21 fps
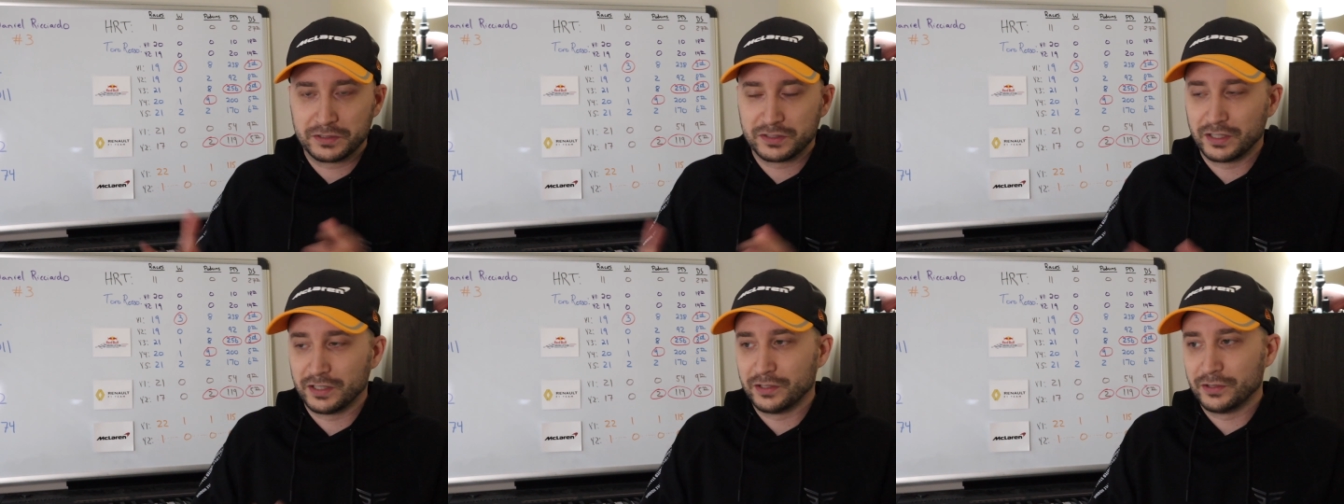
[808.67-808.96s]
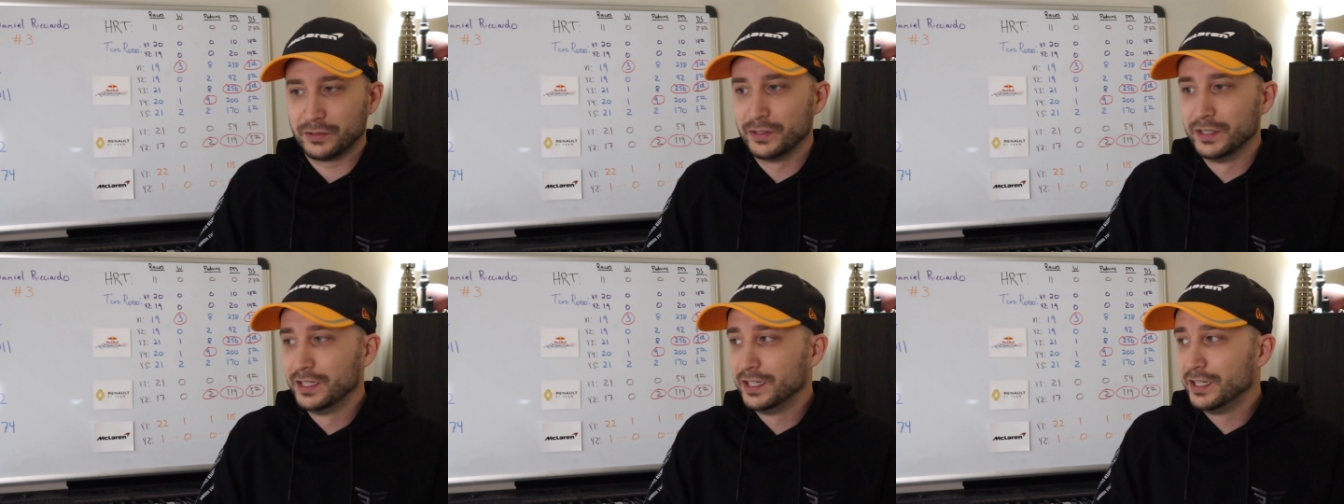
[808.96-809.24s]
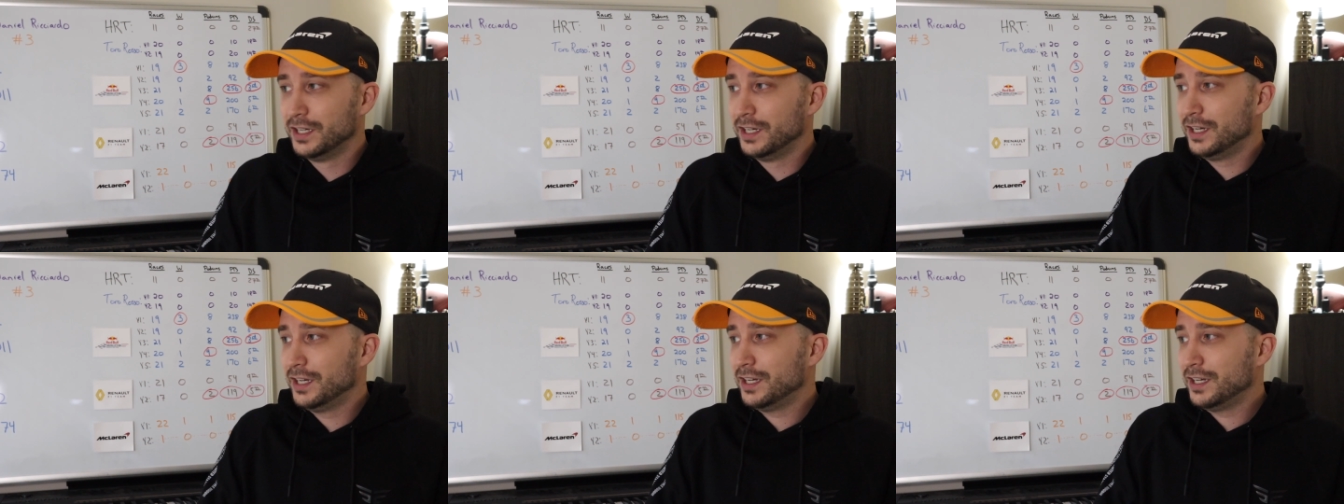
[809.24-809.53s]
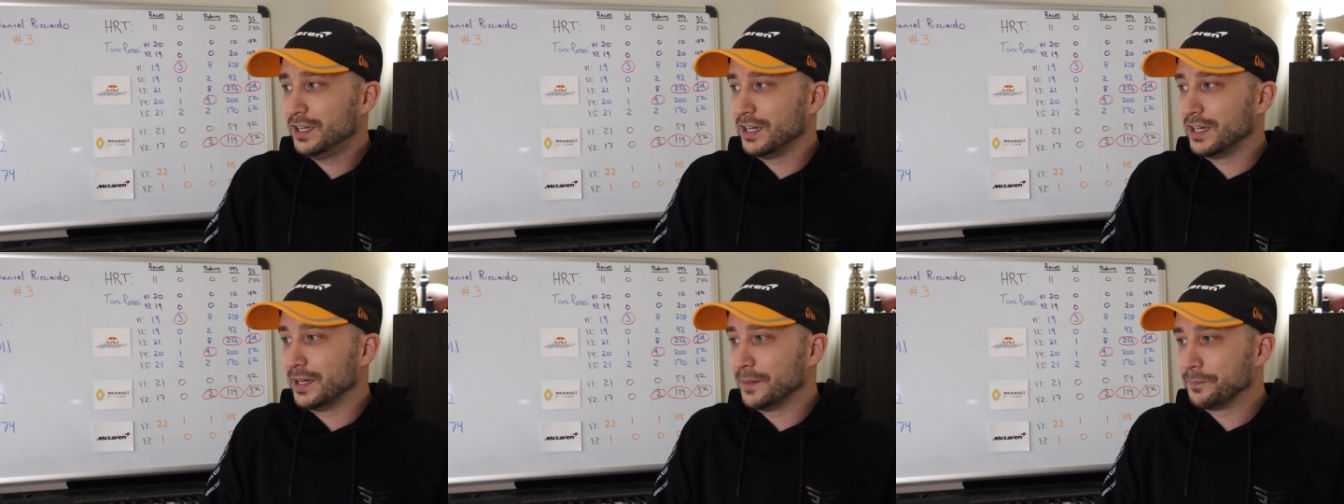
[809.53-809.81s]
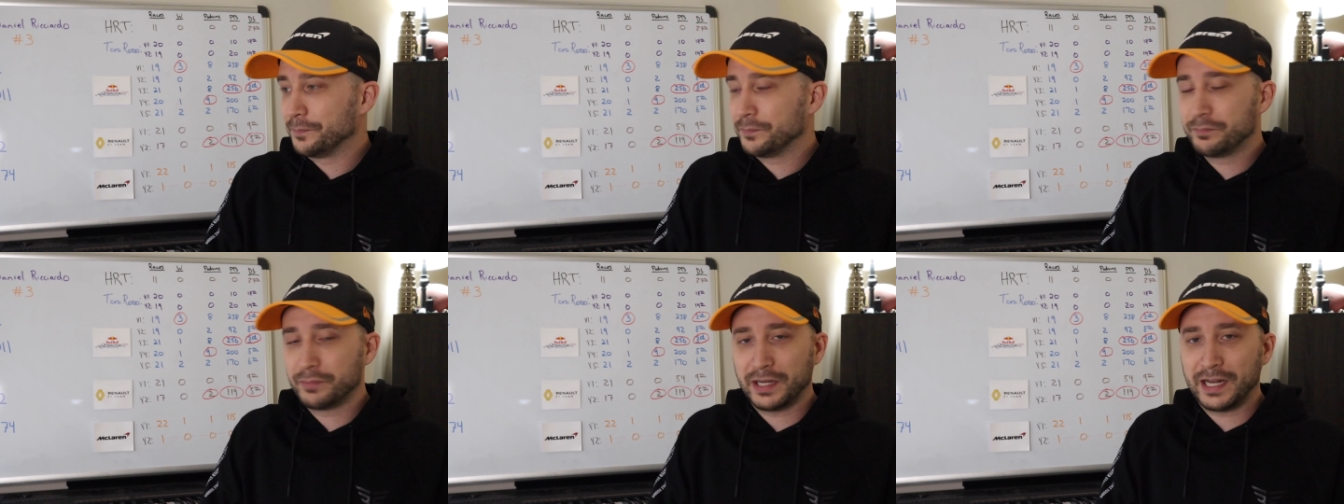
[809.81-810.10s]
So,
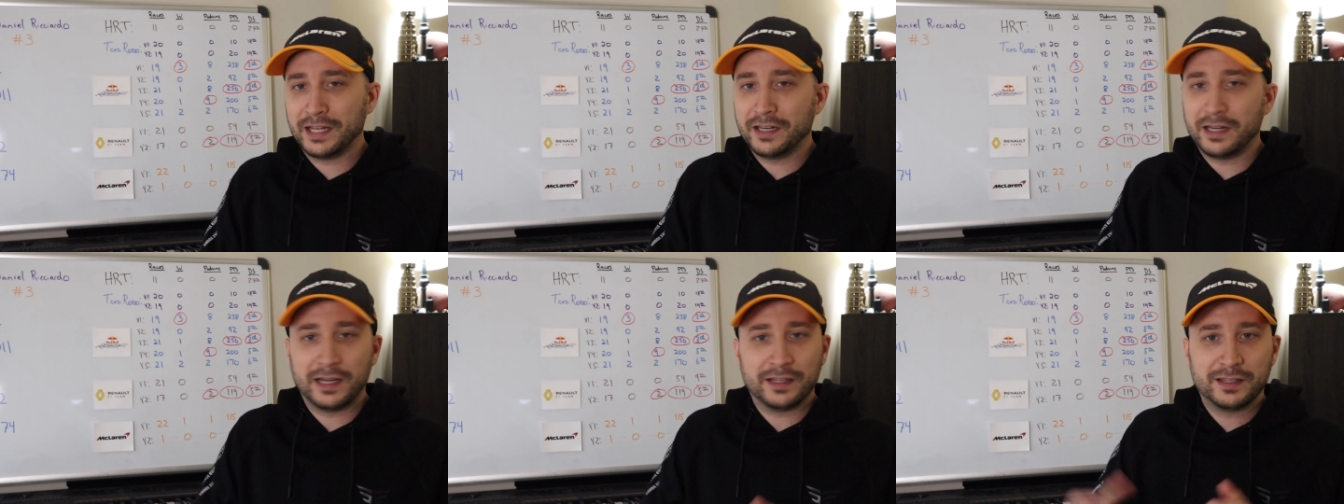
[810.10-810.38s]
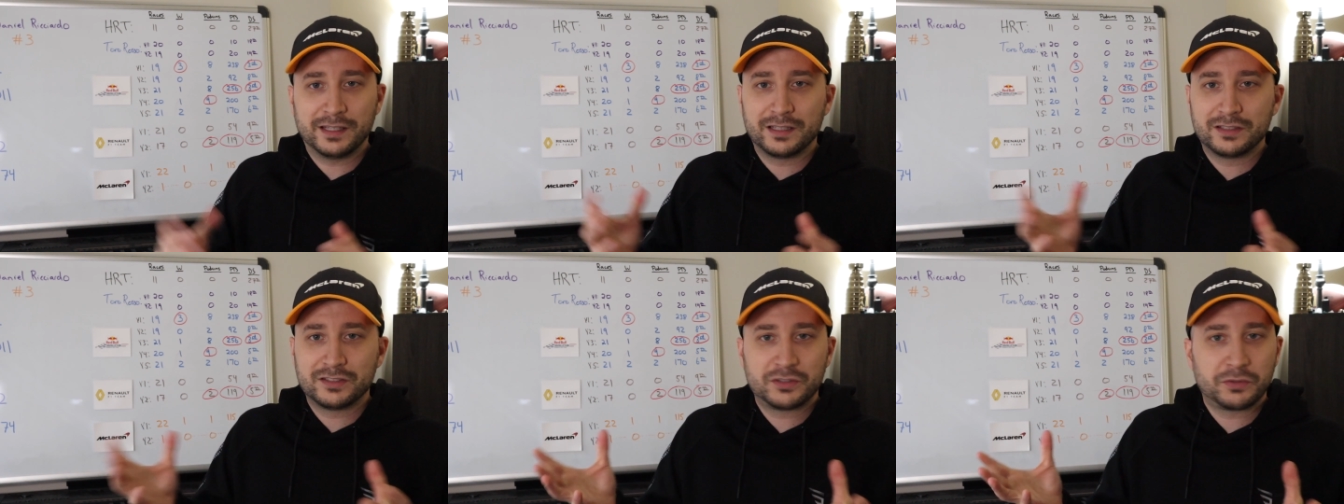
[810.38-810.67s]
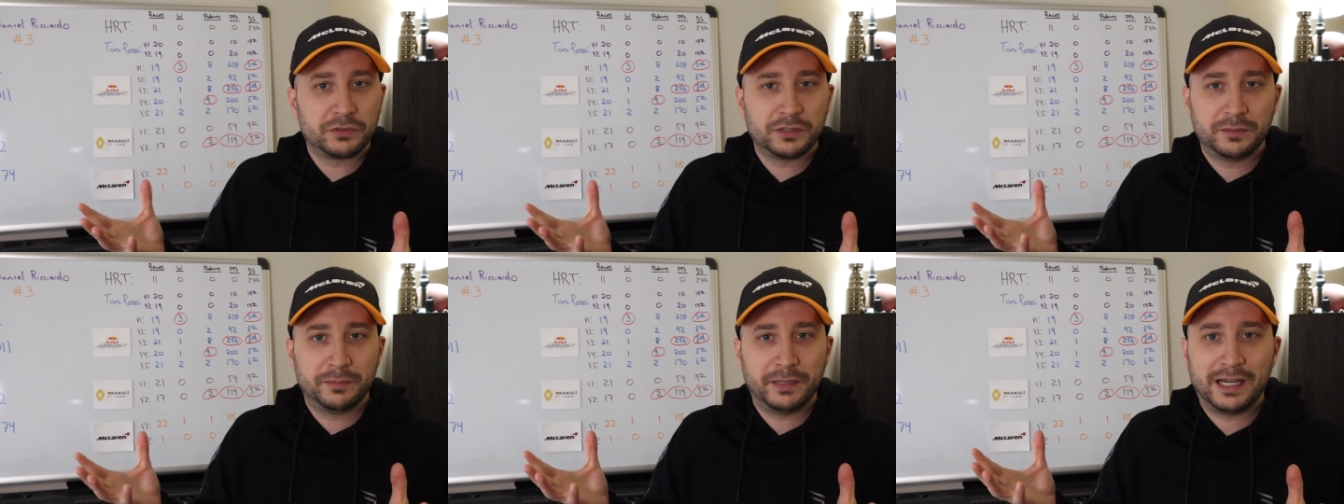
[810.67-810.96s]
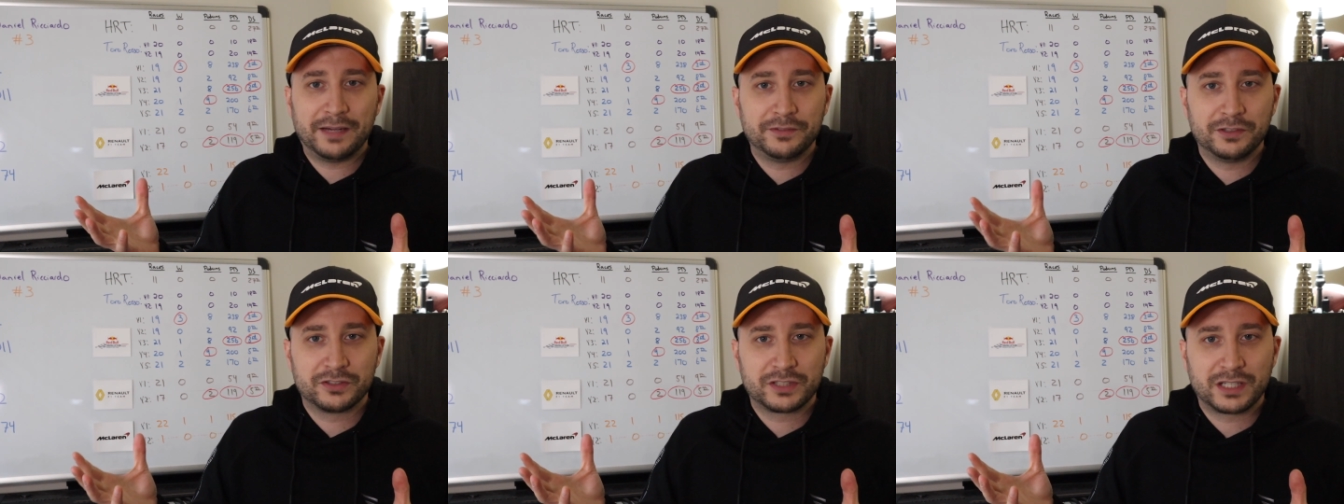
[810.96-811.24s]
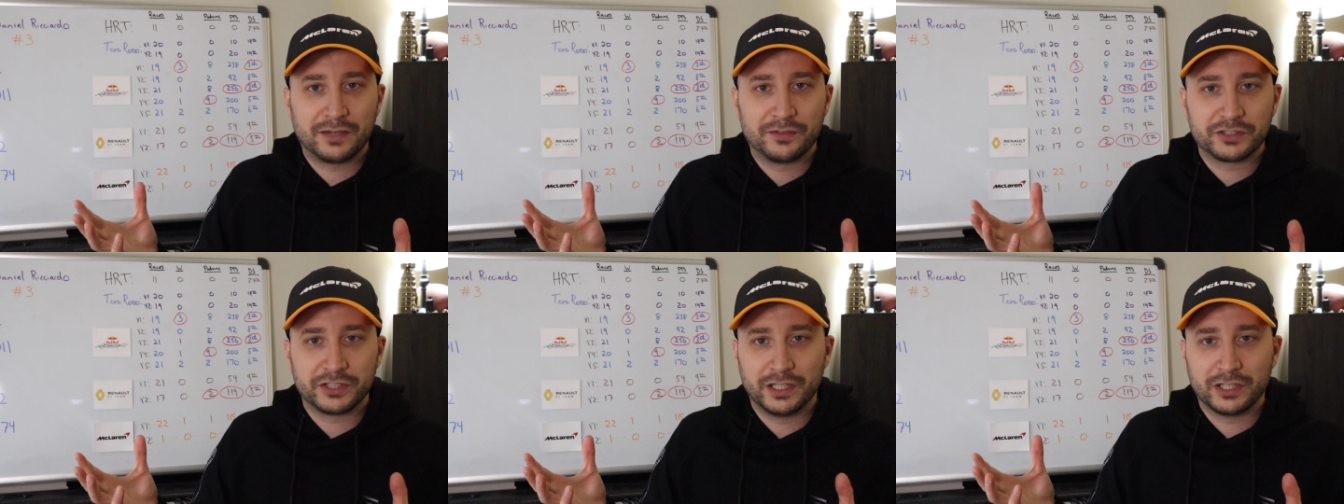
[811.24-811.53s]
um, but I, I, think it's too early to be having those
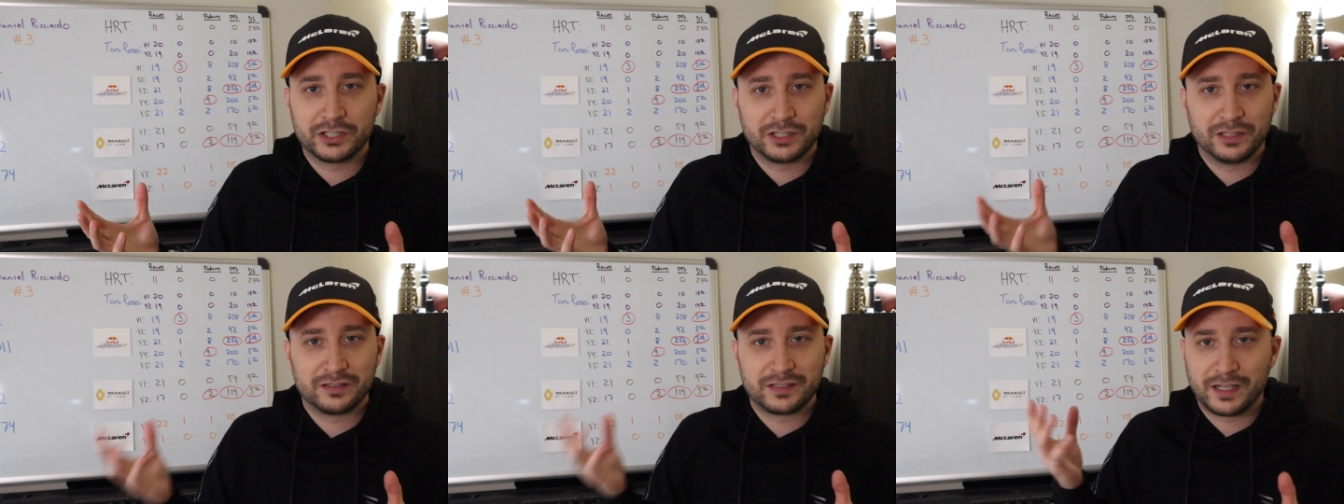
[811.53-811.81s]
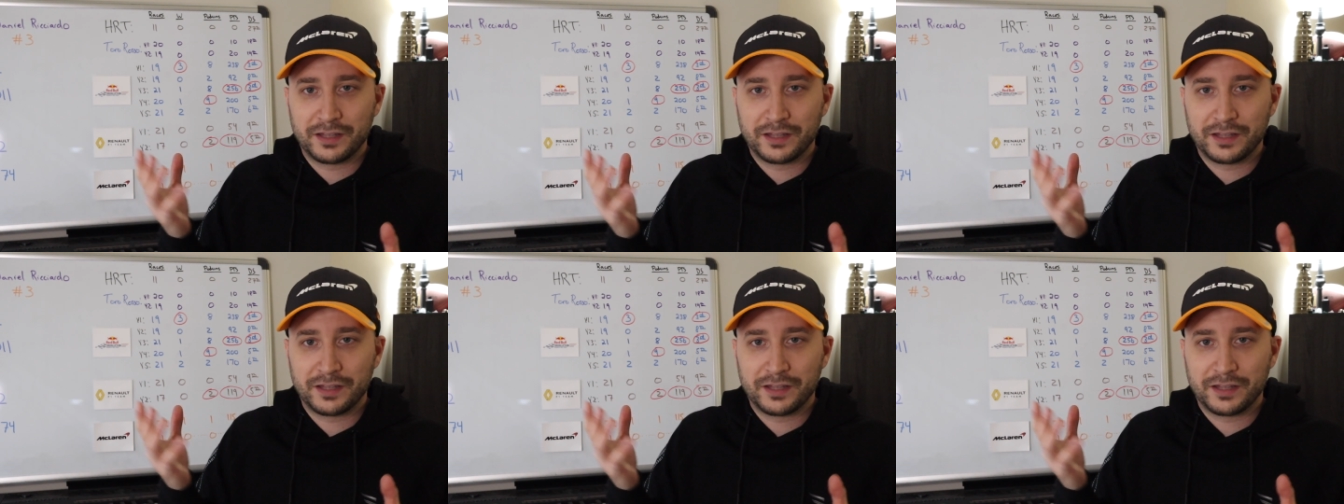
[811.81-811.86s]
conversations.